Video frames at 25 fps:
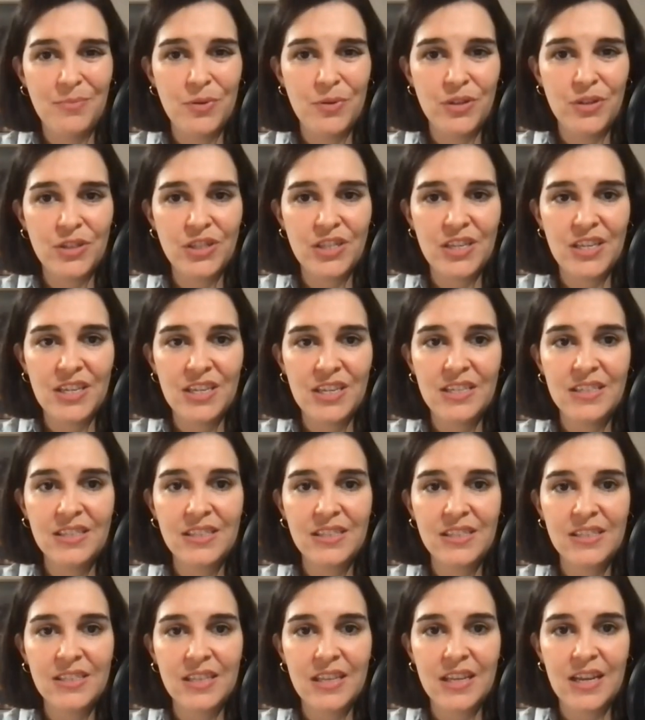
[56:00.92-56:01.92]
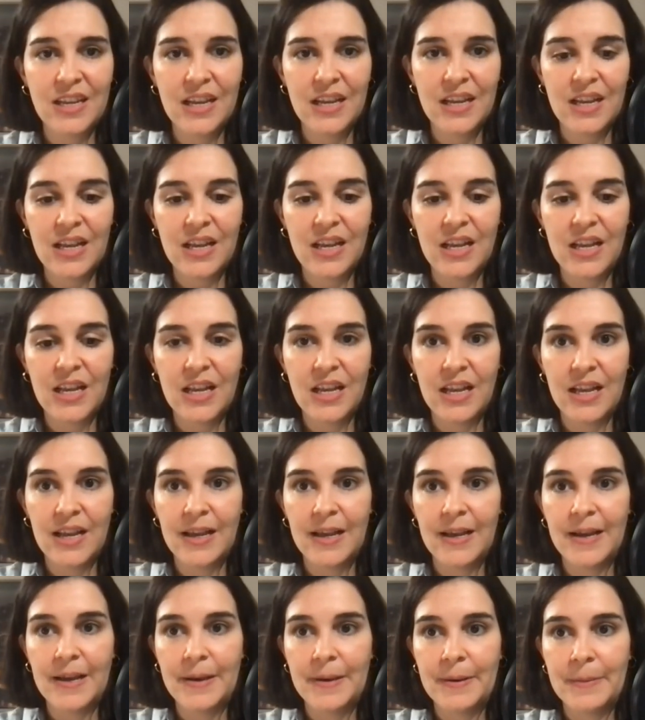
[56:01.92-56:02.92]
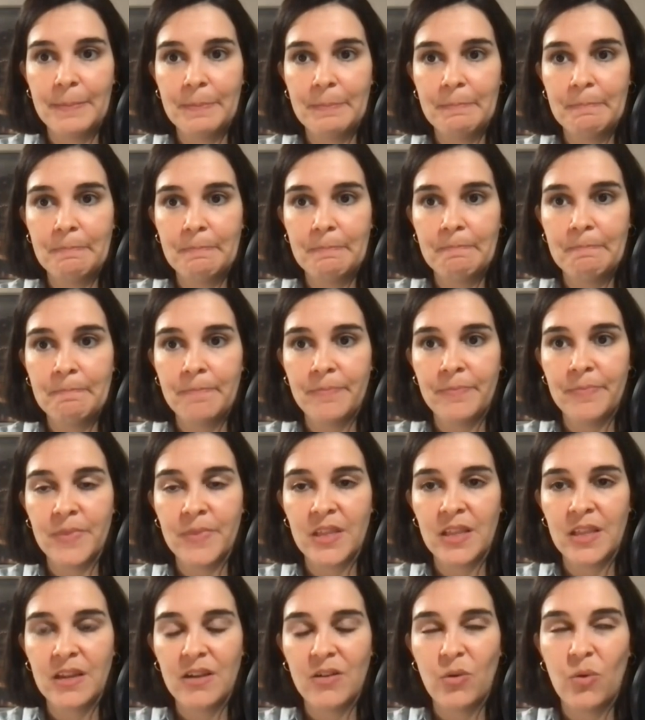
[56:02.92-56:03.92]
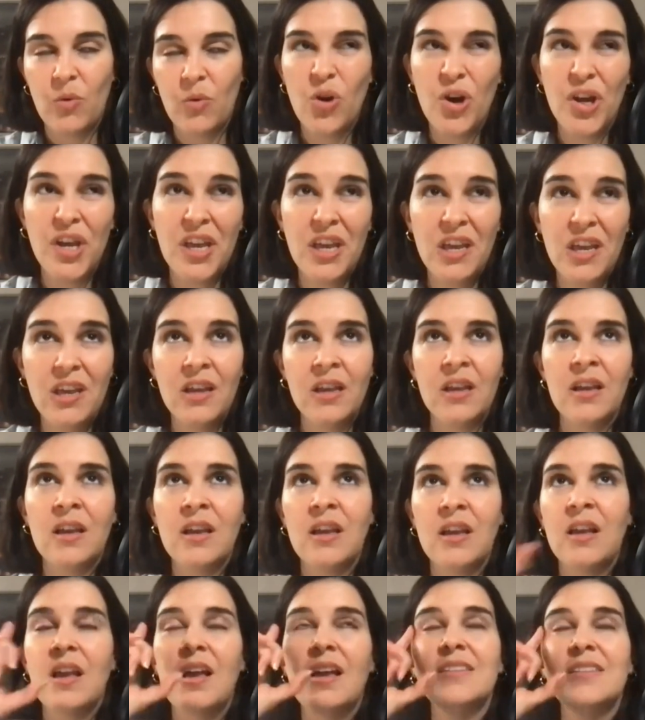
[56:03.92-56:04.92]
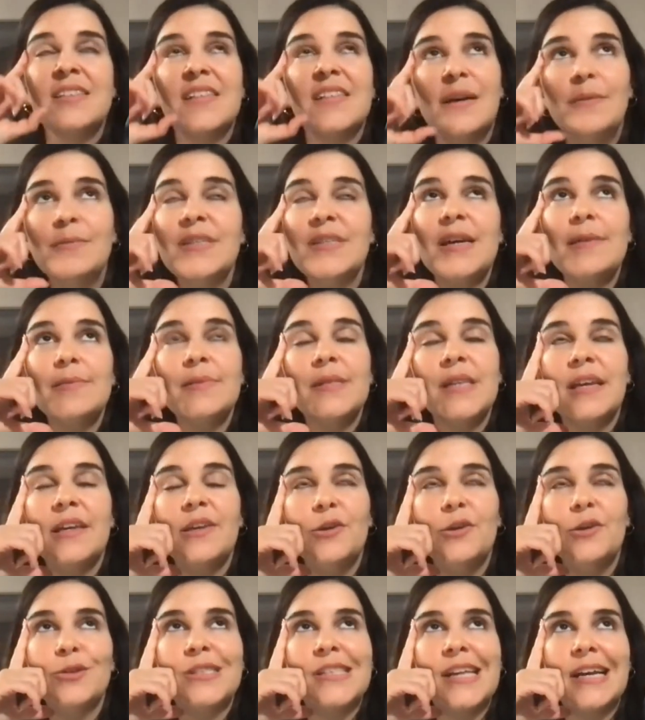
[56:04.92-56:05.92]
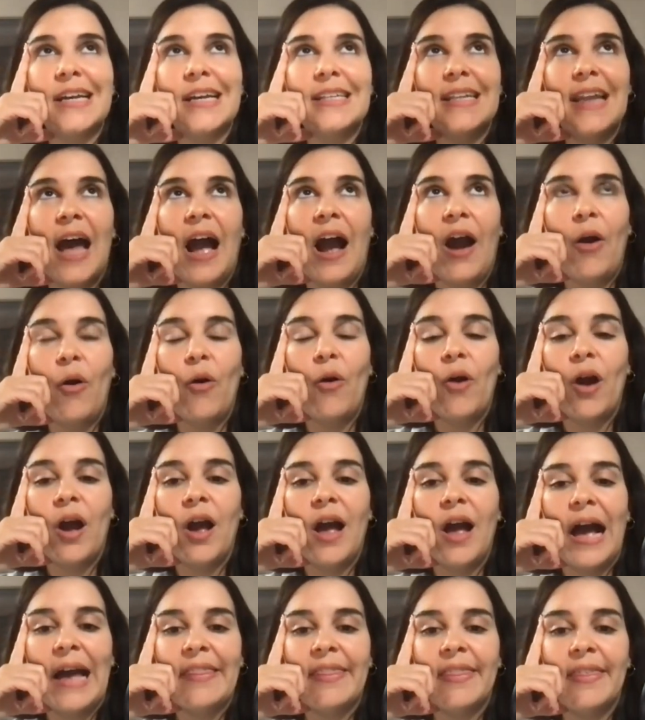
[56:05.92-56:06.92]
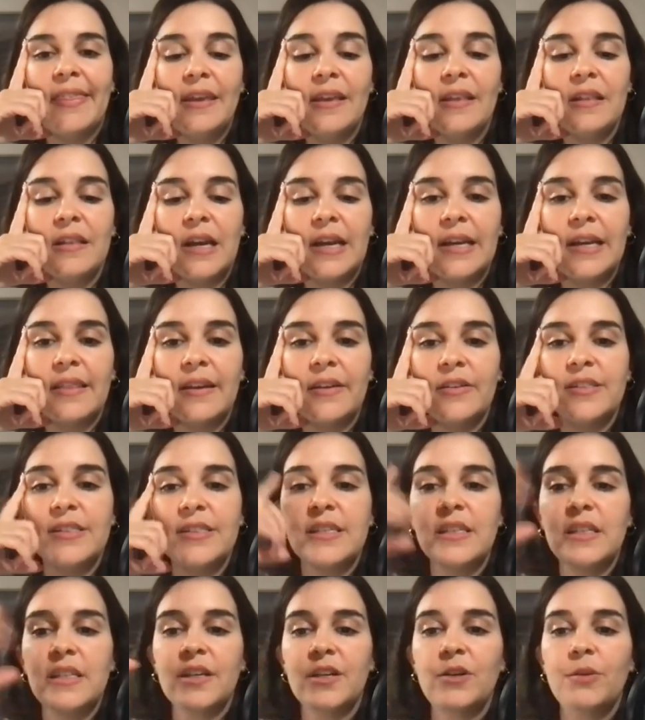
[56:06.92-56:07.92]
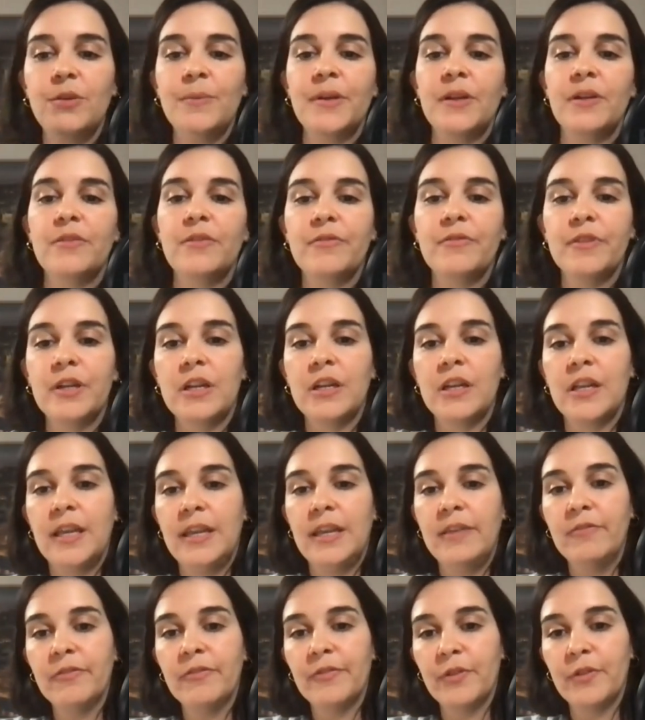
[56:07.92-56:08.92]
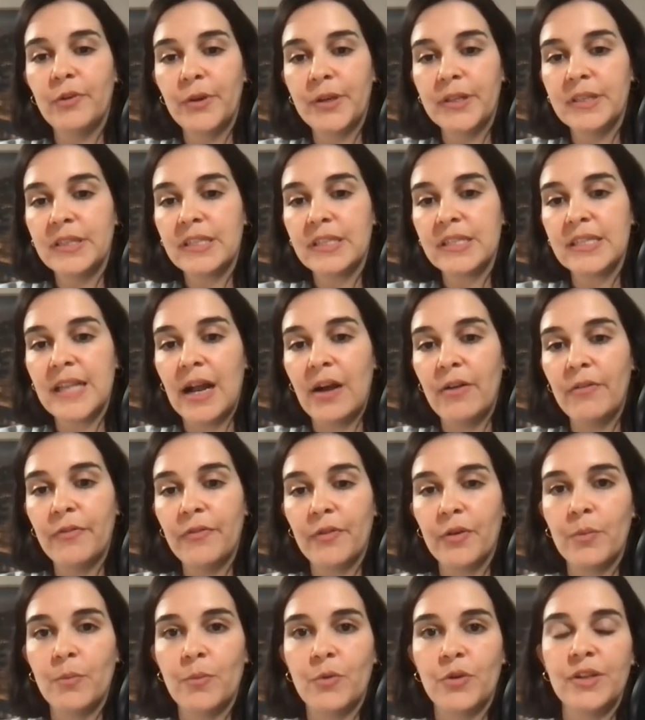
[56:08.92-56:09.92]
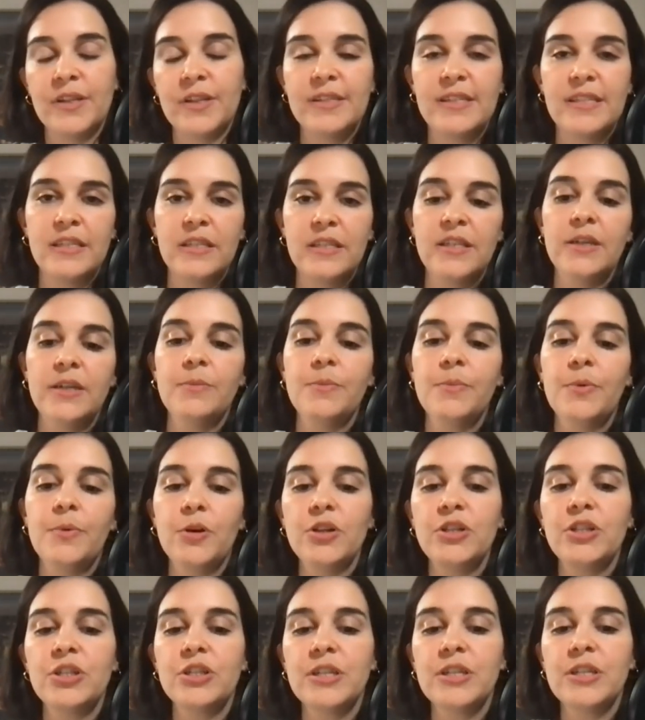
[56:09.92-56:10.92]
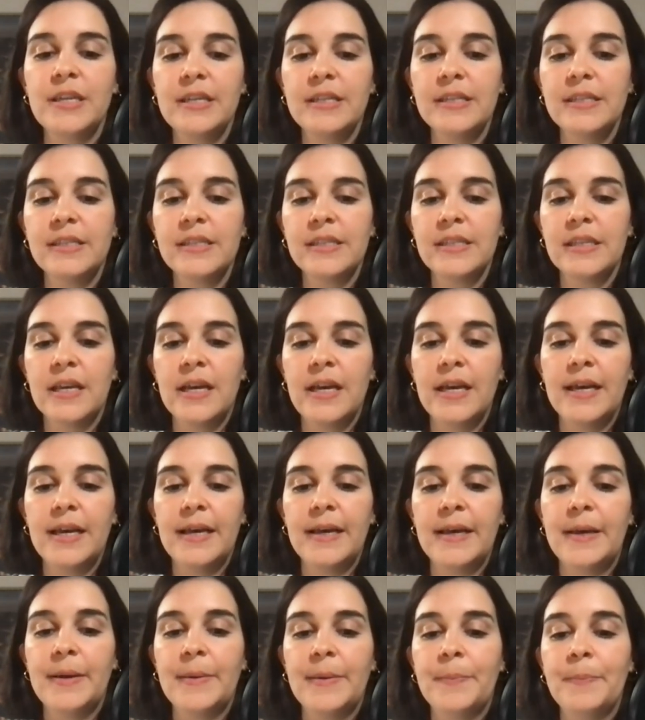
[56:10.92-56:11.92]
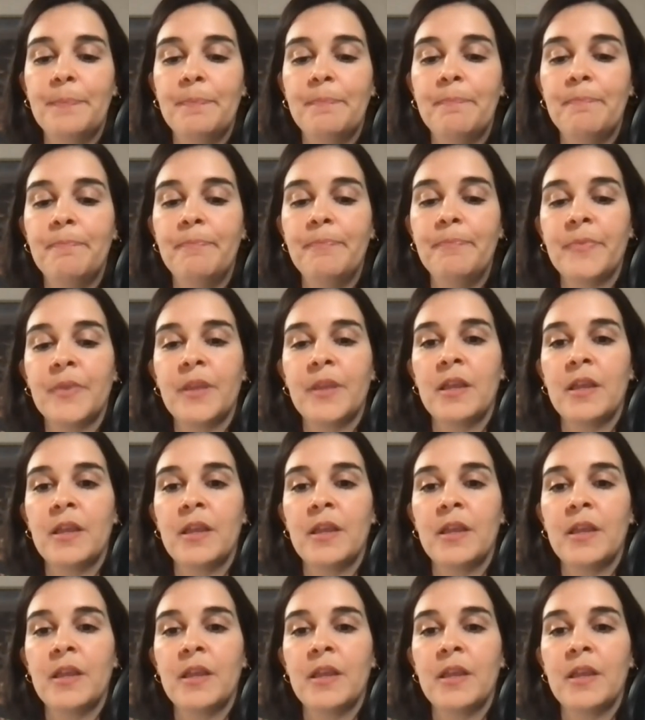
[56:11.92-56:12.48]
Portuguese. Okay. Oi. Sometimes I use that now. I think like there is a little bit of an influence now from Brazilian Portuguese. And